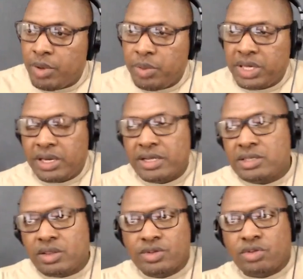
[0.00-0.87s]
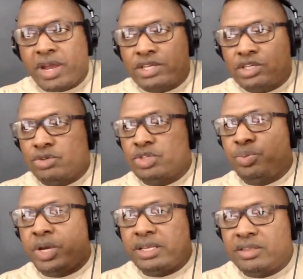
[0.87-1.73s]
But because of those irrational
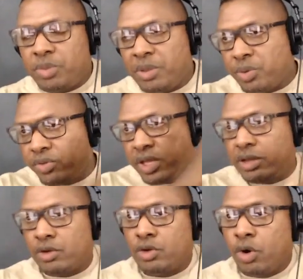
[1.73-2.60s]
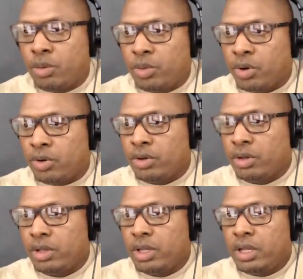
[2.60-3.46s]
spikes that people think are normal,
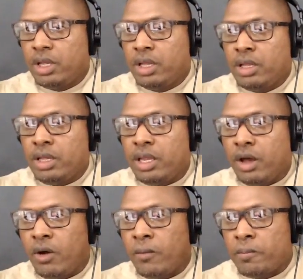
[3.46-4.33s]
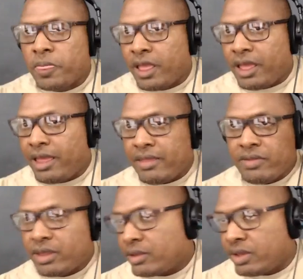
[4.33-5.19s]
you know,
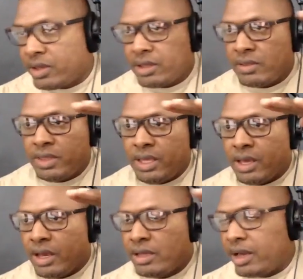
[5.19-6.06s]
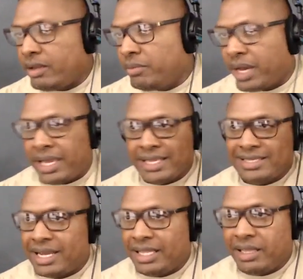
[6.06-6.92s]
the gun buying
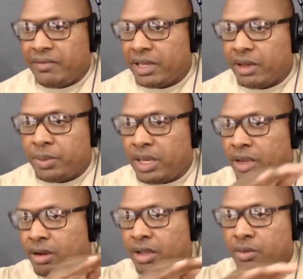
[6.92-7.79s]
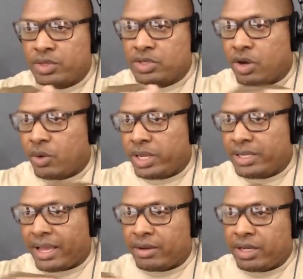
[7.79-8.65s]
is not living up here. It was going
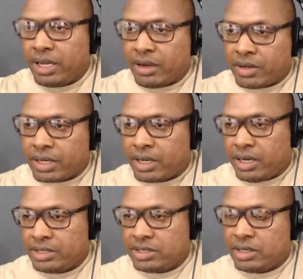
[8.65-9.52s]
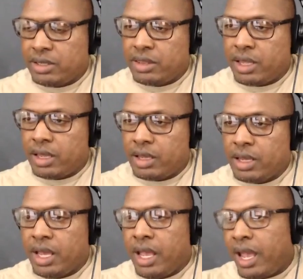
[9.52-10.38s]
down here at a constant thing.
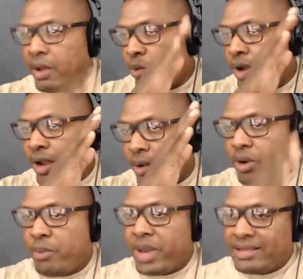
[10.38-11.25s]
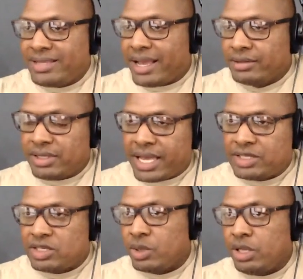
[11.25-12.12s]
And we're back down to
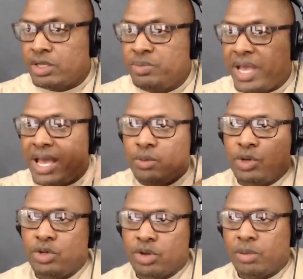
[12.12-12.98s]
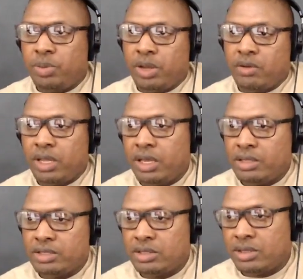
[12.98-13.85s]
that. So it looks bad when you're comparing
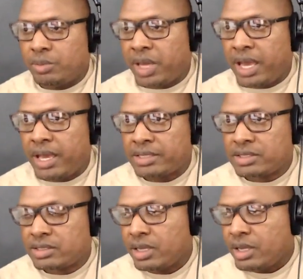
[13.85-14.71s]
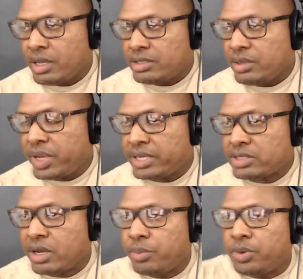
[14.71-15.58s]
it to the past.
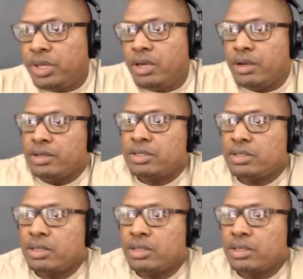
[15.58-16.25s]
Couple years.